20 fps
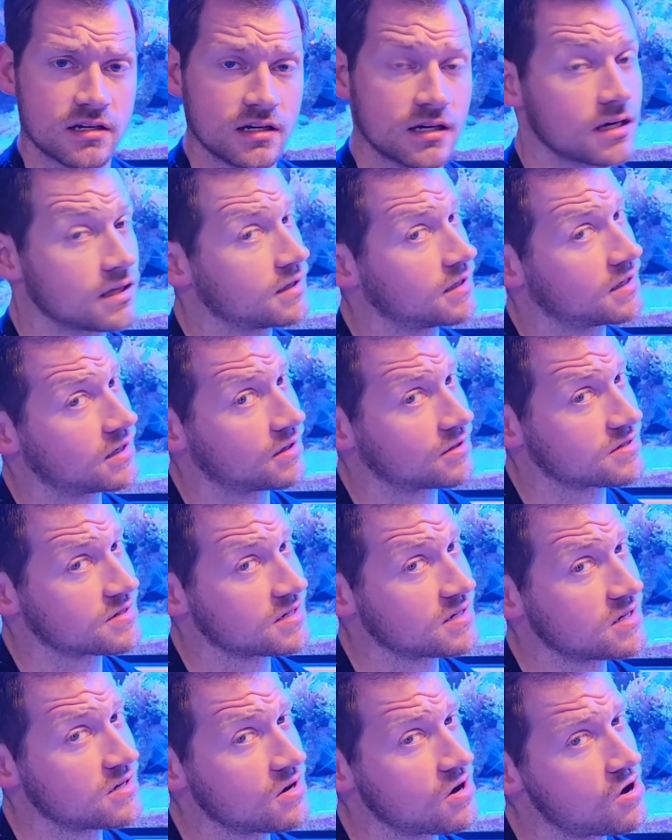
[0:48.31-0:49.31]
and then I'll
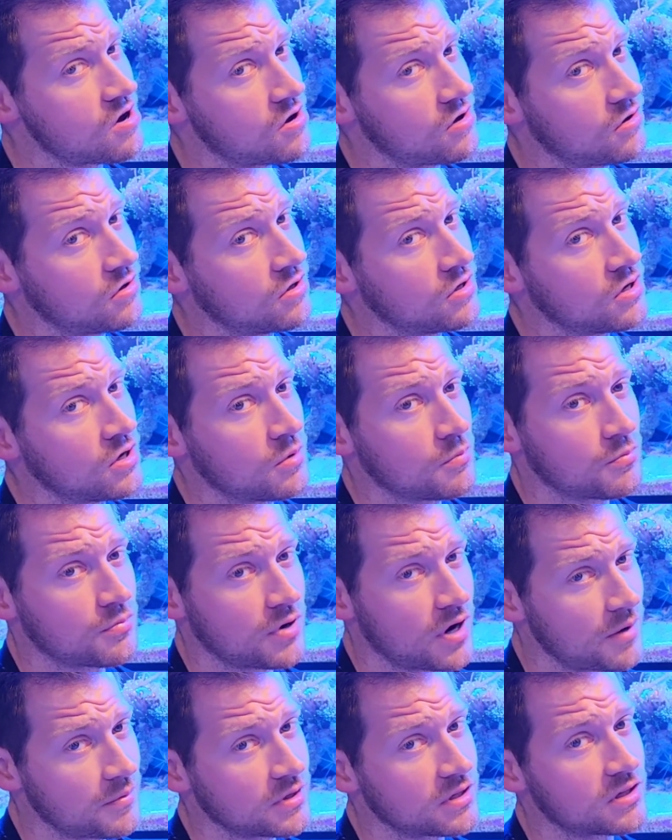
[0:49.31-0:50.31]
see y'all
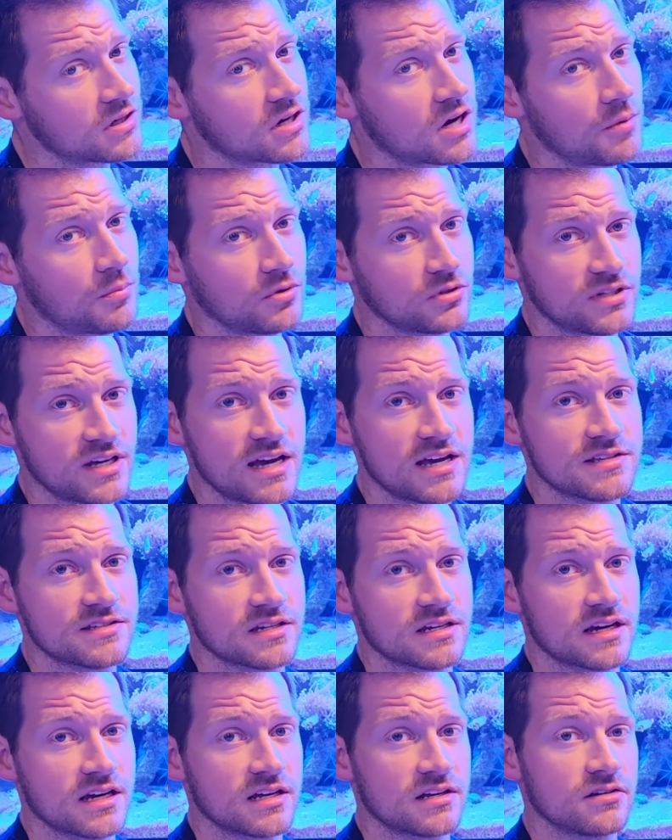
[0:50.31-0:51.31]
probably in a couple days
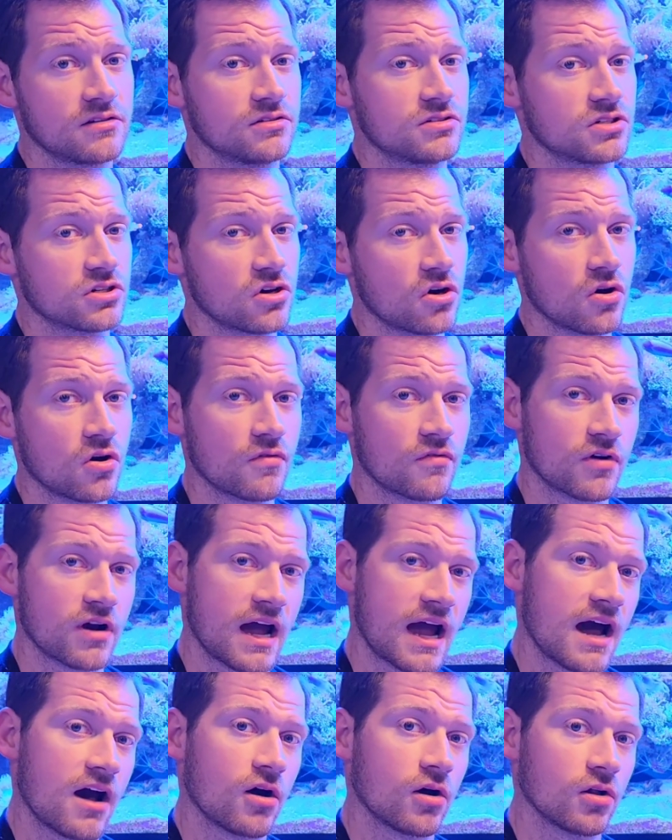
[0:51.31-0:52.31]
again to go over
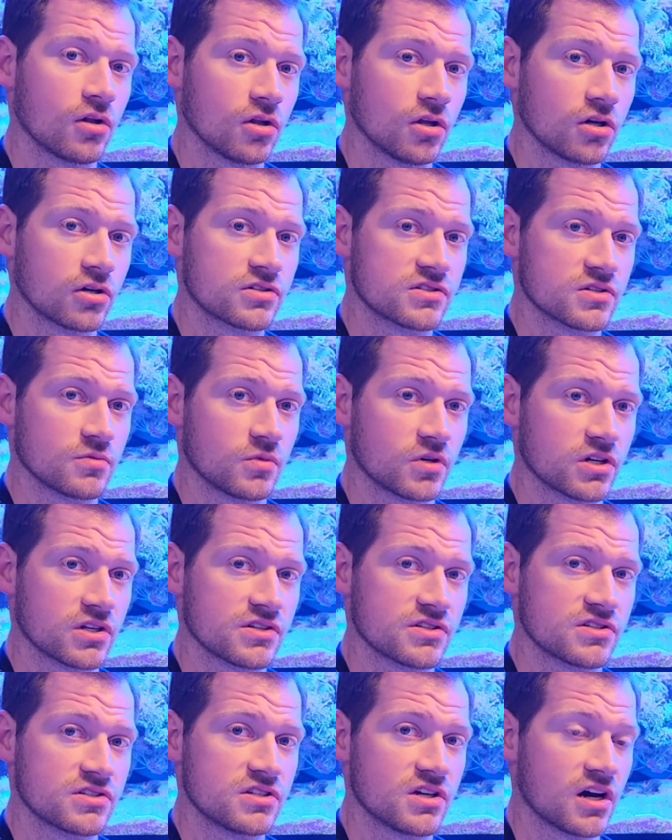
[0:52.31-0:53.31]
how it looks and what
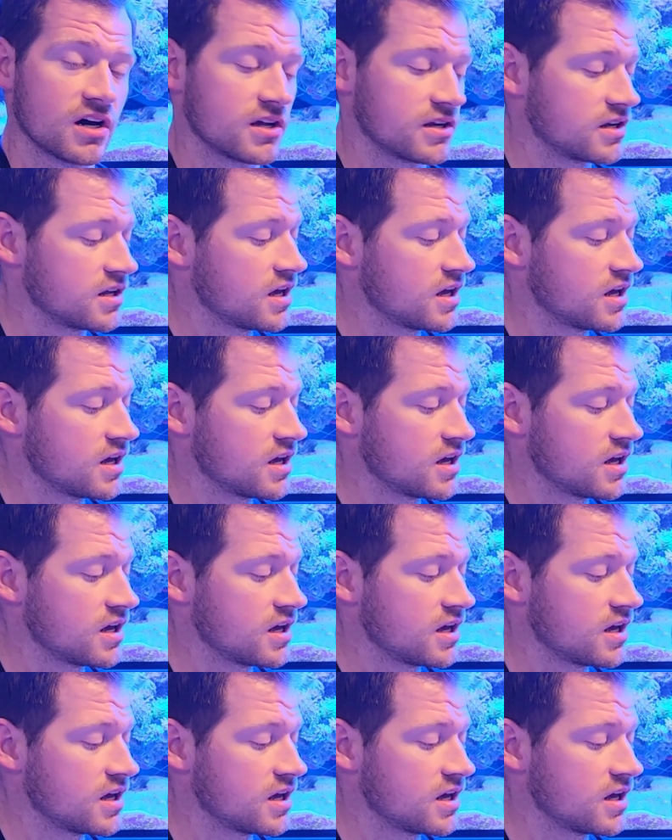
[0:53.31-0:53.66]
it's done.